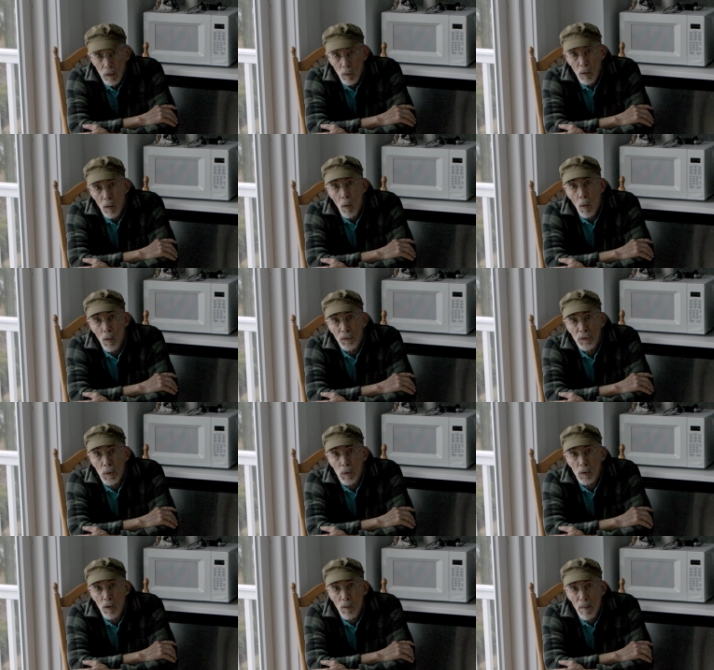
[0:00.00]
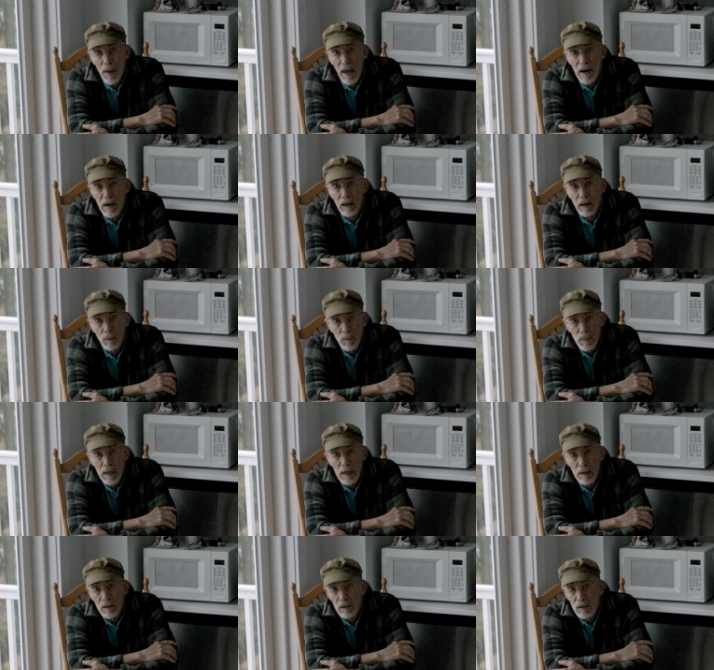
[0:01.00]
What orthochromatic
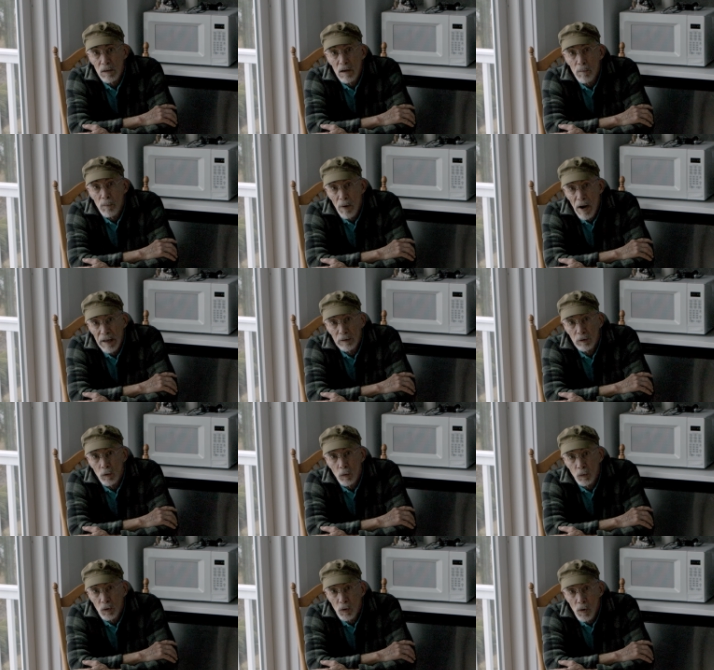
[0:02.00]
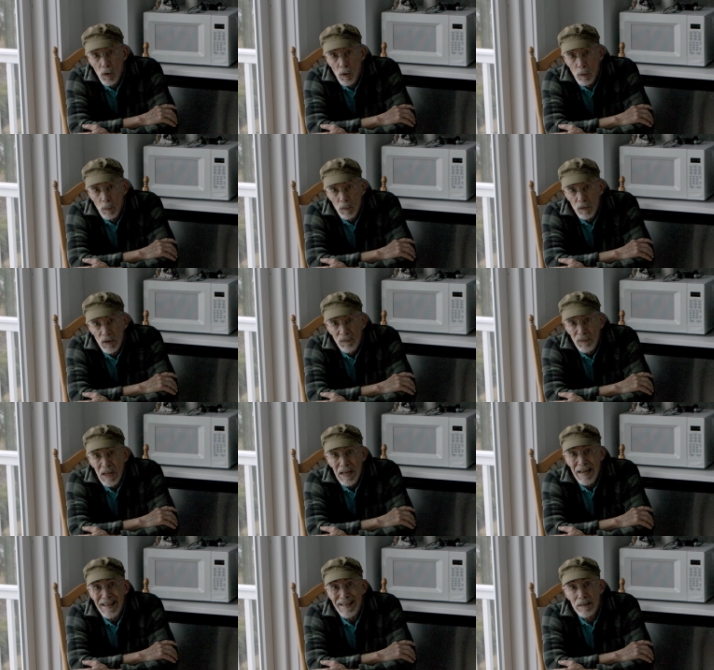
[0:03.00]
means in practical terms
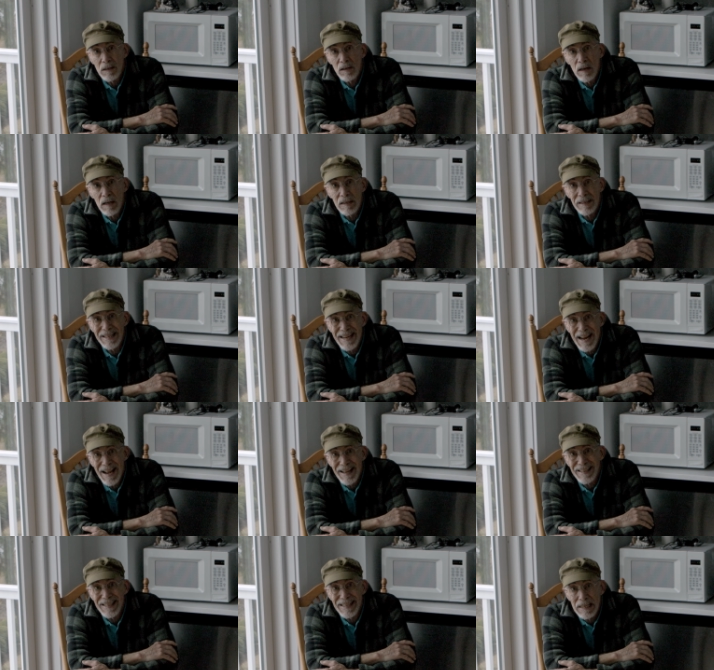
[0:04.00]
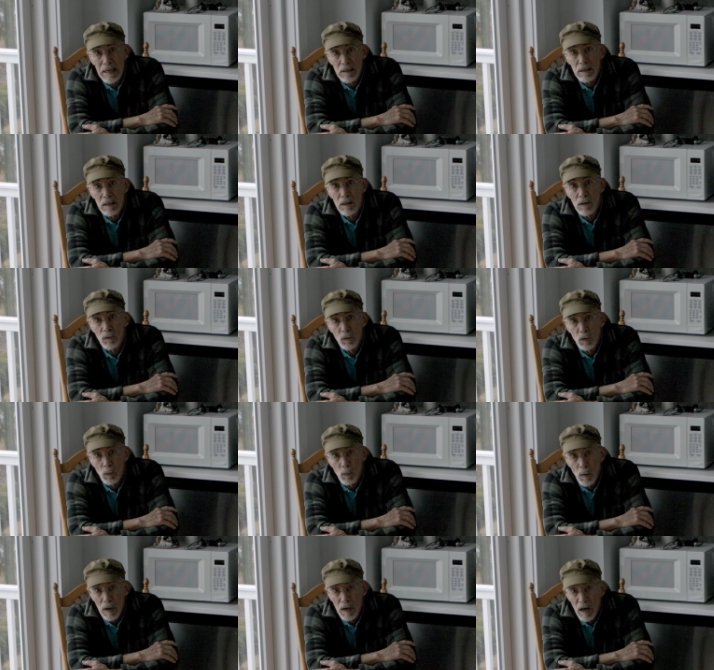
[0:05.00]
is that it's not sensitive to
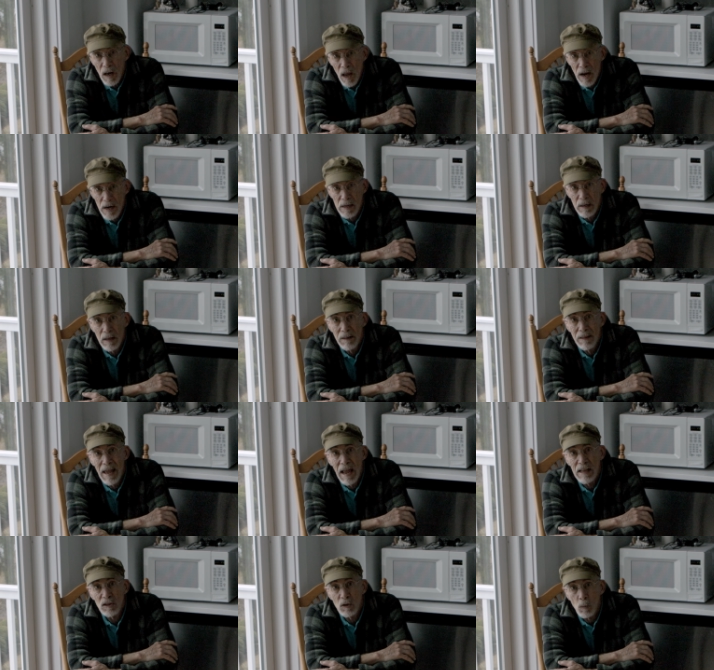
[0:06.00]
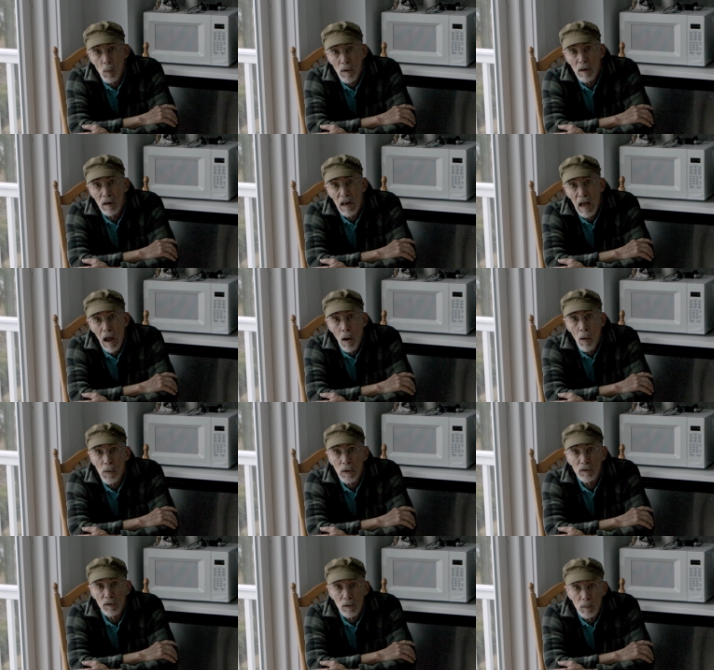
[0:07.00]
red light. That's what
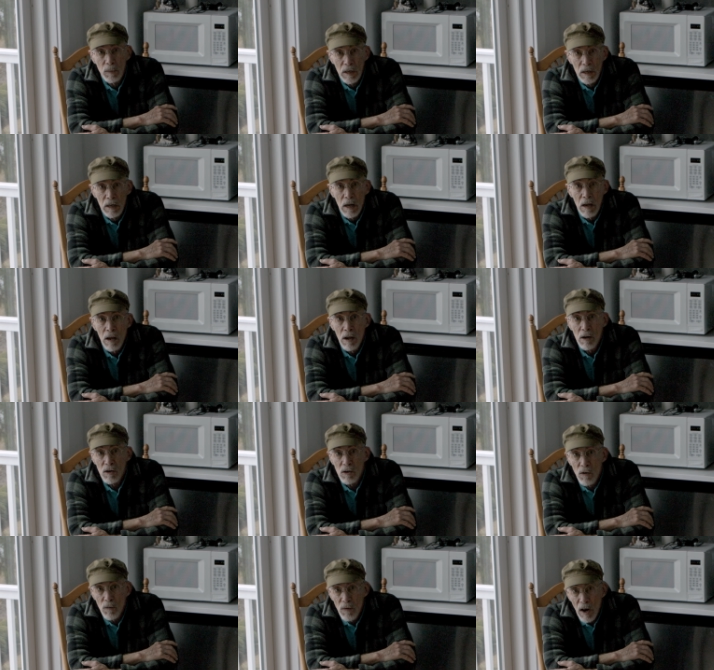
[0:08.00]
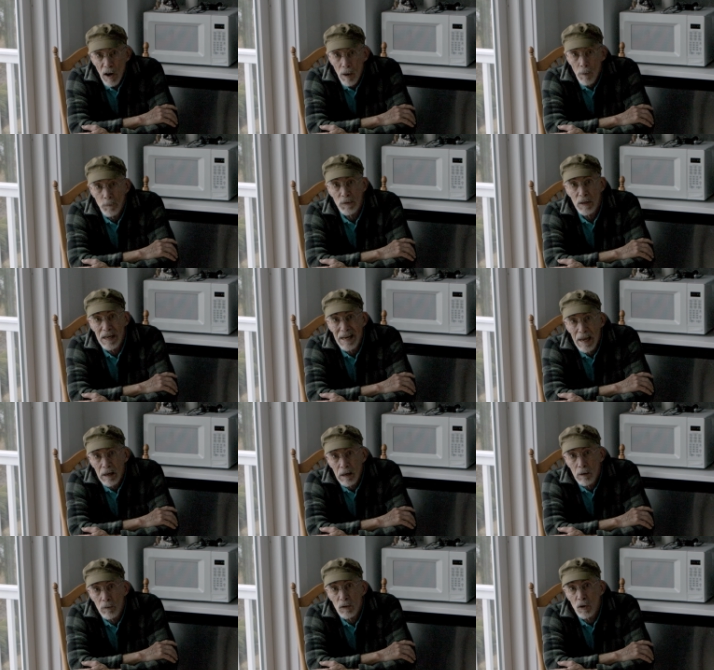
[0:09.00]
allowed it to be developed. The
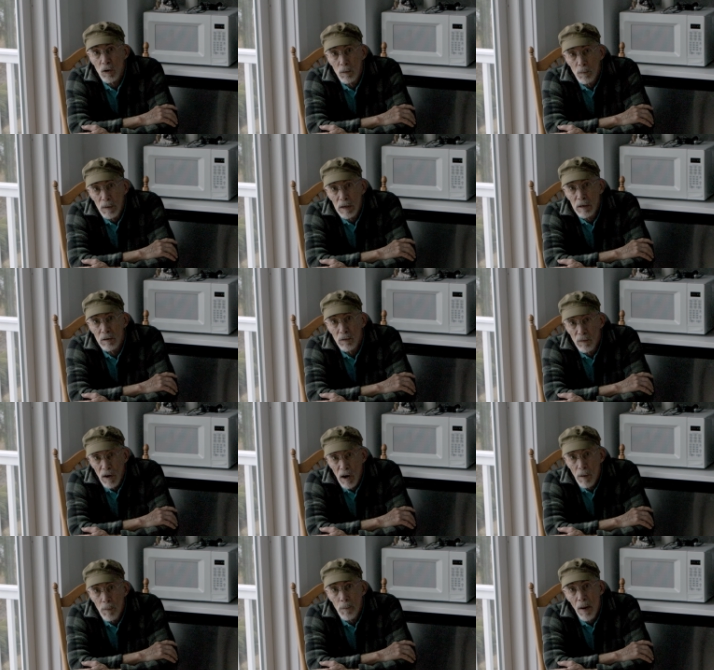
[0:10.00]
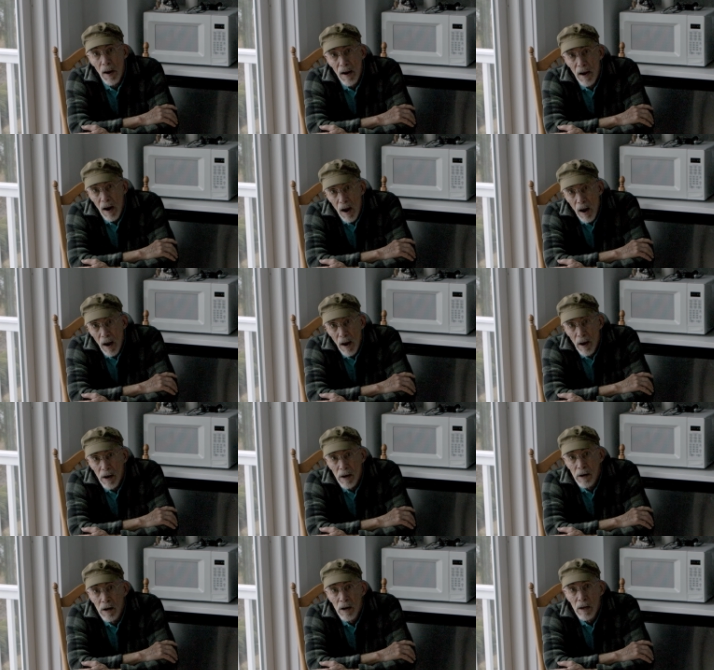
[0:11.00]
negatives could be developed by
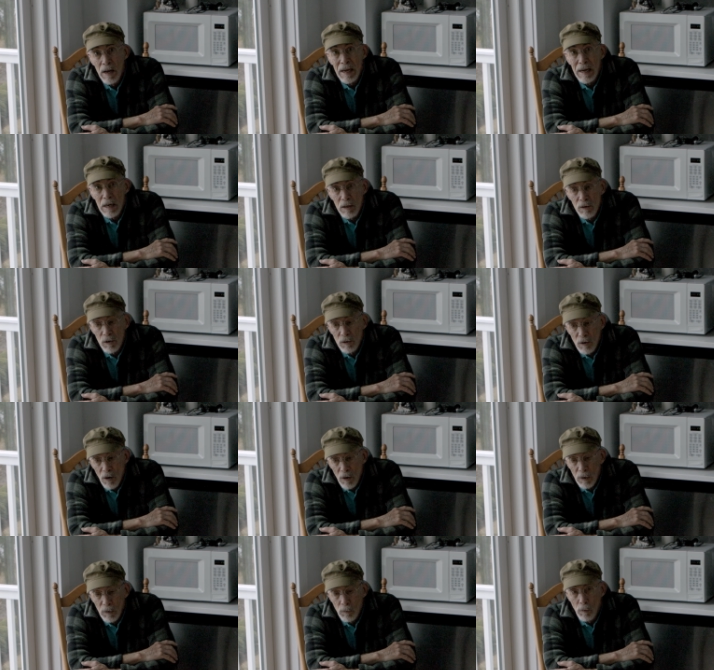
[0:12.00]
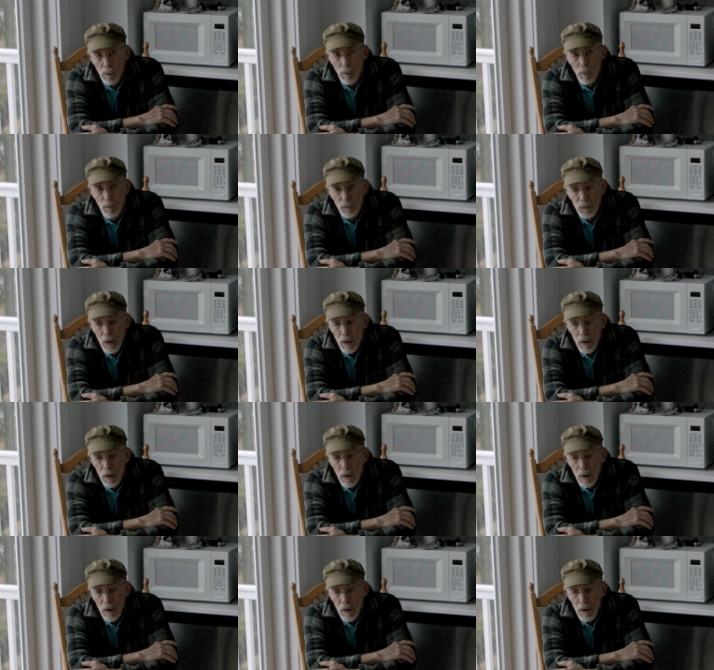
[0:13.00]
eye in the darkroom.